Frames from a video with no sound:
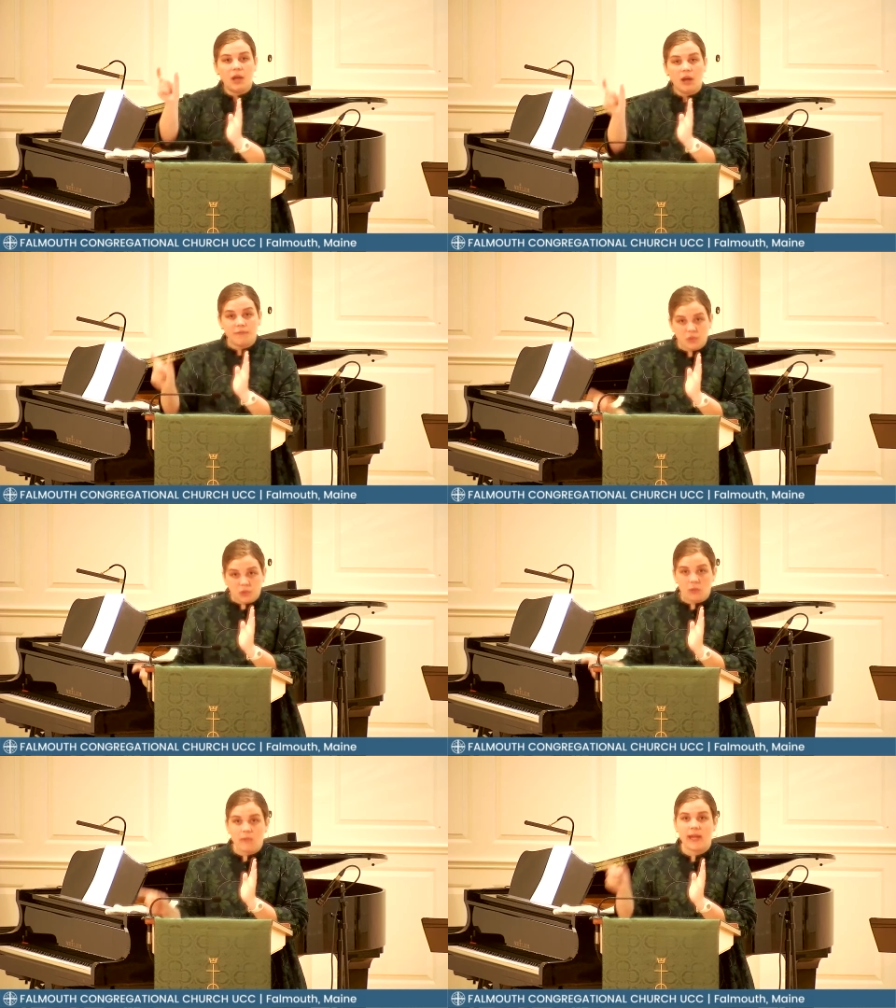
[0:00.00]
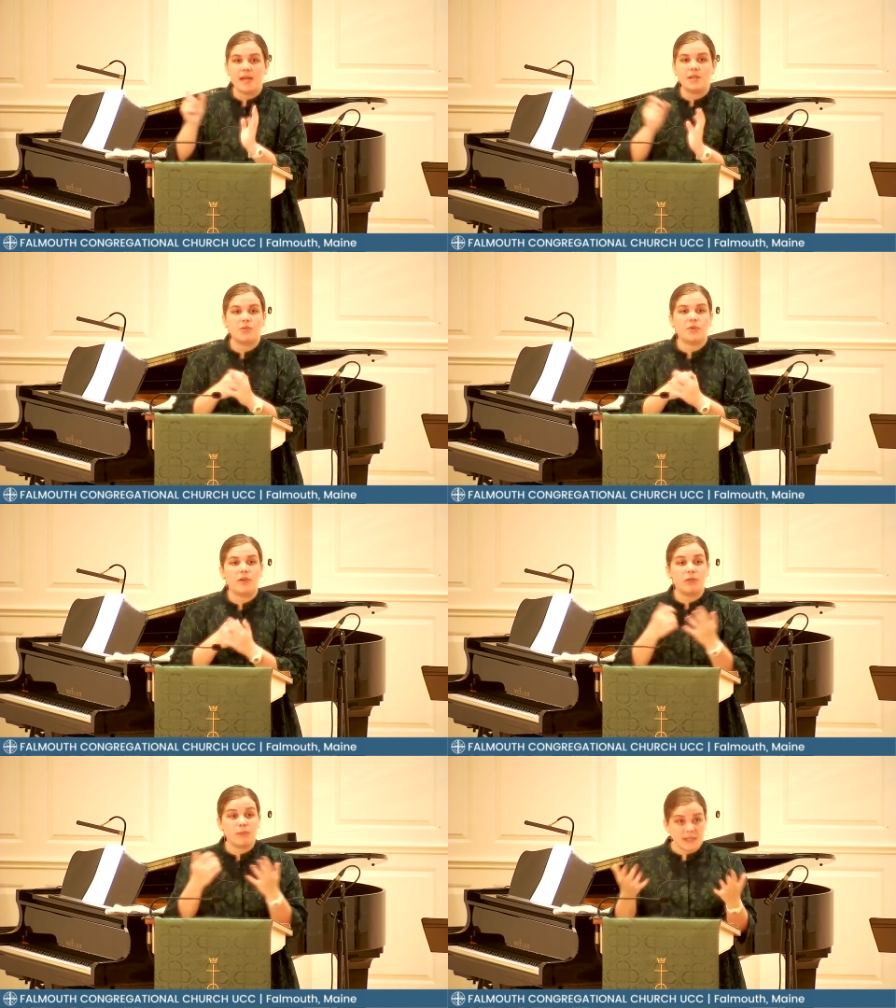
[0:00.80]
of doorways or
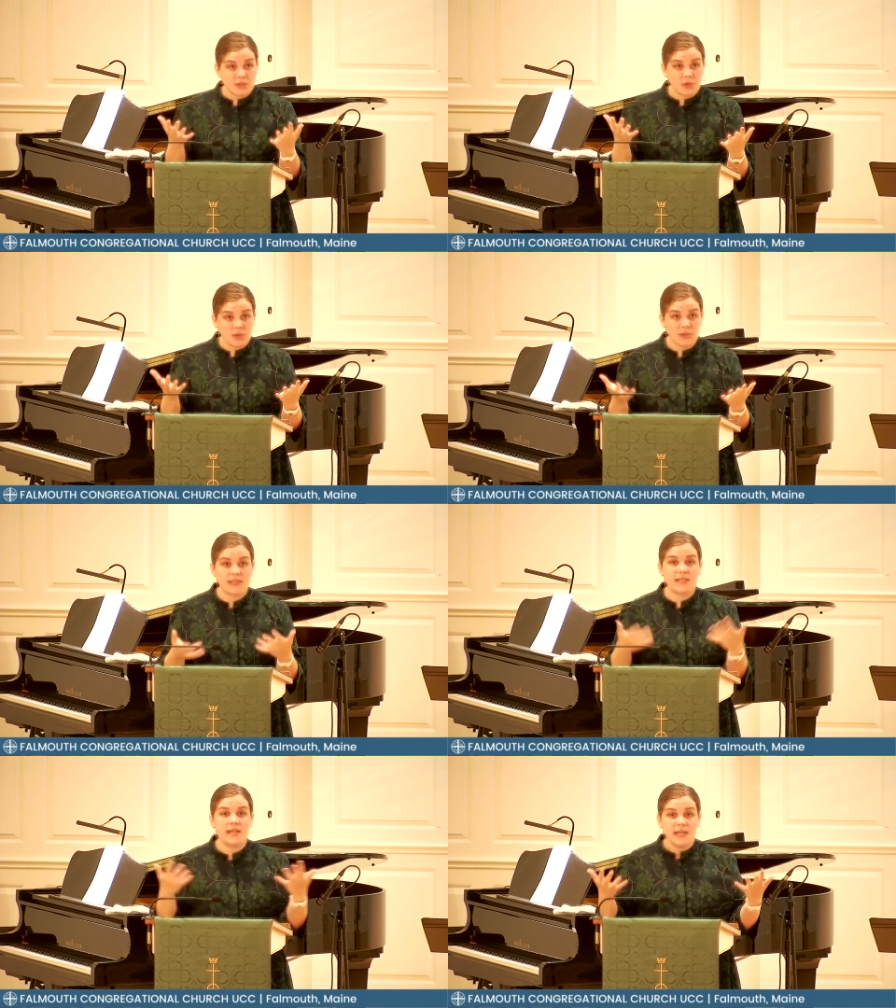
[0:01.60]
thresholds